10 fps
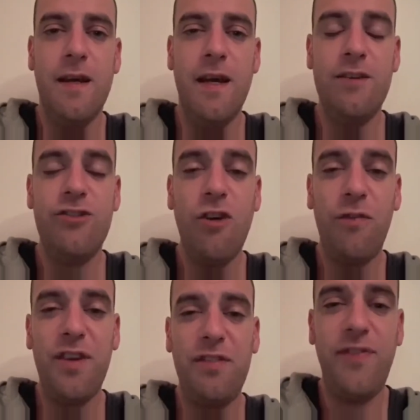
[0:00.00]
He
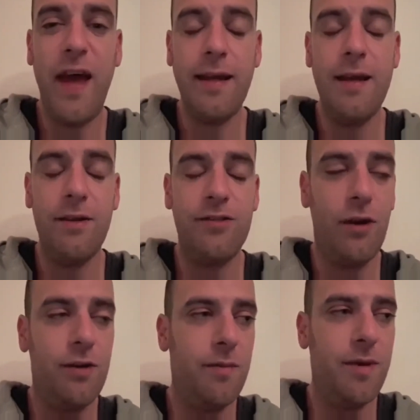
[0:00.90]
shoved his fingers
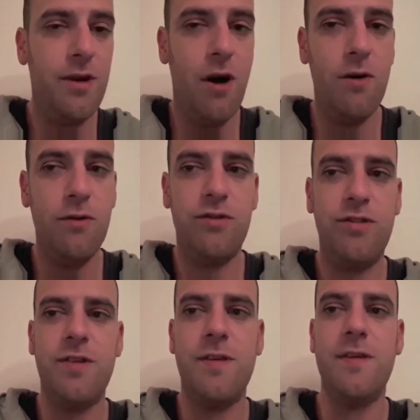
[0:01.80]
under my
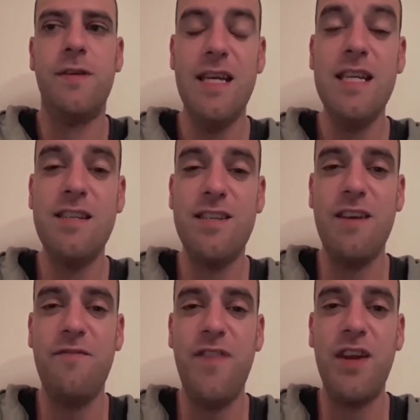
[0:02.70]
nose. He
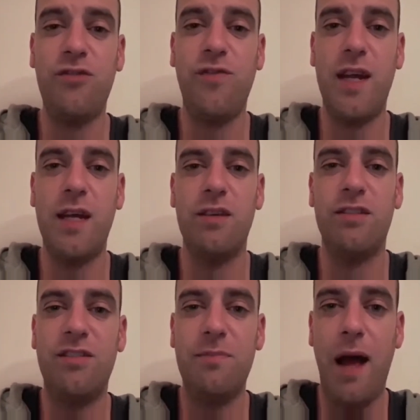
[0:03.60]
said, fish
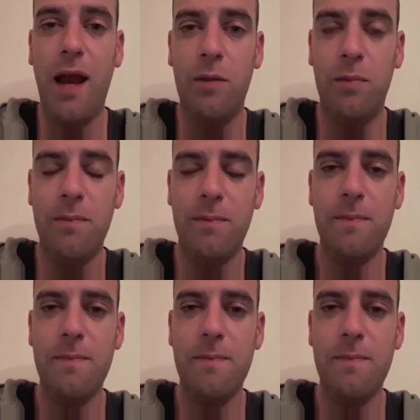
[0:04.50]
fingers, smell them.